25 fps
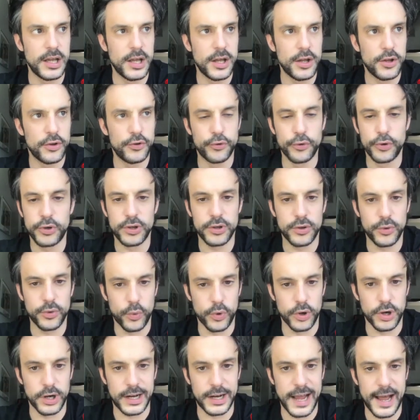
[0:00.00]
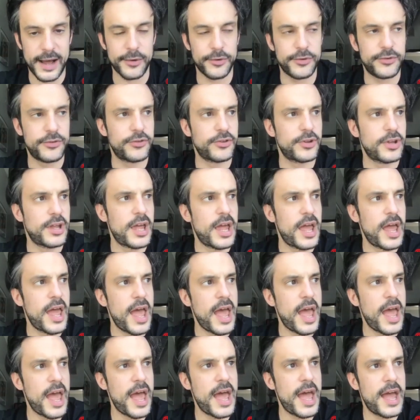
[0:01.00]
during the workouts.
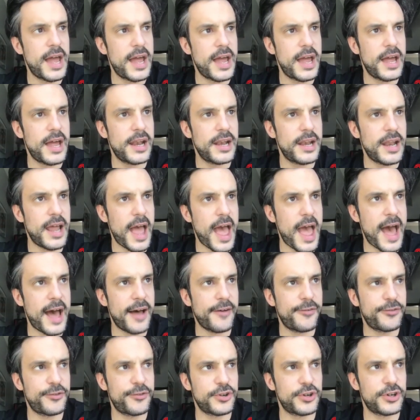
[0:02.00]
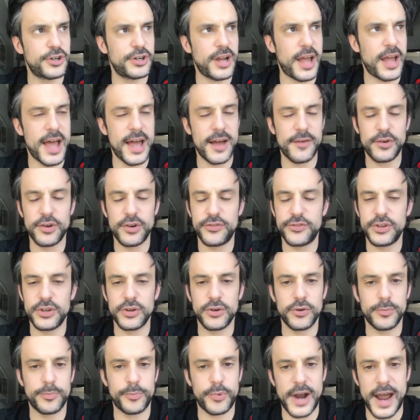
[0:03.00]
And after every
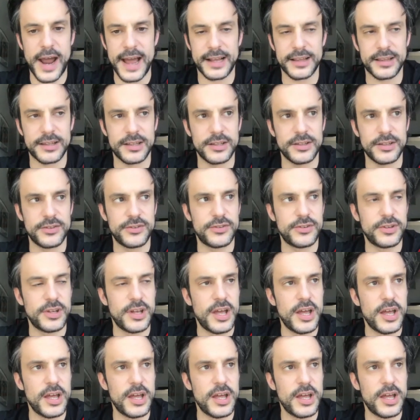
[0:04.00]
single practice,